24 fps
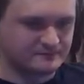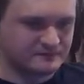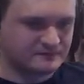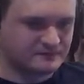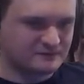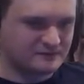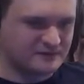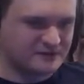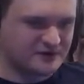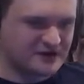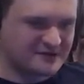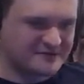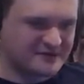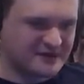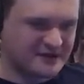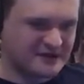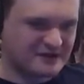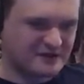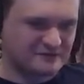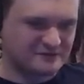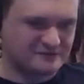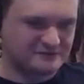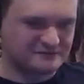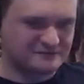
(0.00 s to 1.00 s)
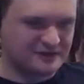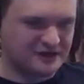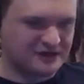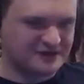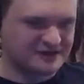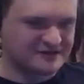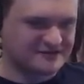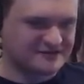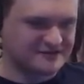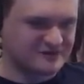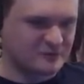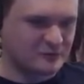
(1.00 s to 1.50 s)
Grab that
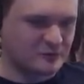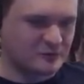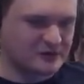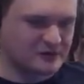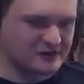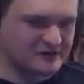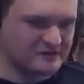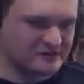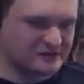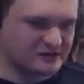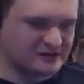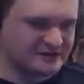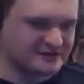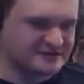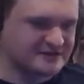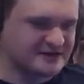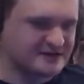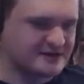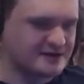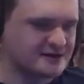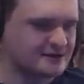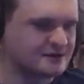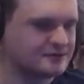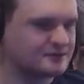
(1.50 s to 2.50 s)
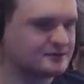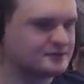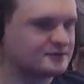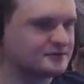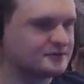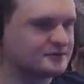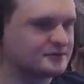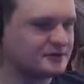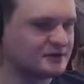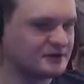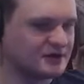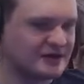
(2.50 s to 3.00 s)
box if you're really feeling scared.
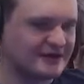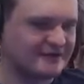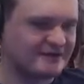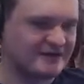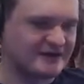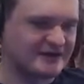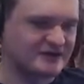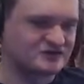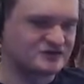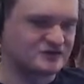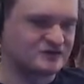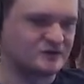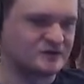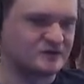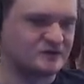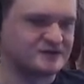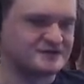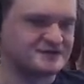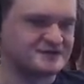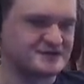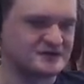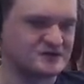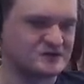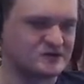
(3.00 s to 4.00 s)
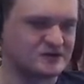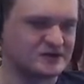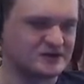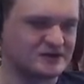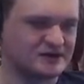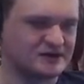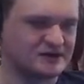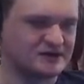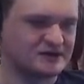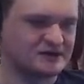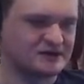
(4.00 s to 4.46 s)
A lot of extra coins here we can get.